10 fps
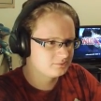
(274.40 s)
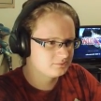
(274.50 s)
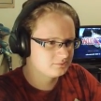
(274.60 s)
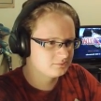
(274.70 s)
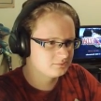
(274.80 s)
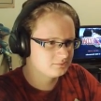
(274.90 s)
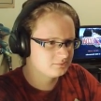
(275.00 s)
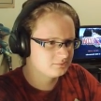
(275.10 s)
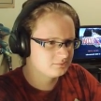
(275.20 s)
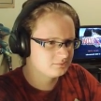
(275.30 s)

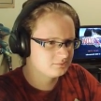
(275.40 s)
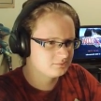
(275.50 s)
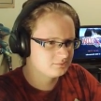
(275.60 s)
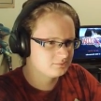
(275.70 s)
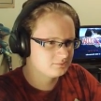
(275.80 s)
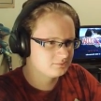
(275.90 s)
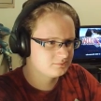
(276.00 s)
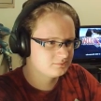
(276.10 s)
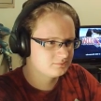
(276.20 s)
Nothing is said.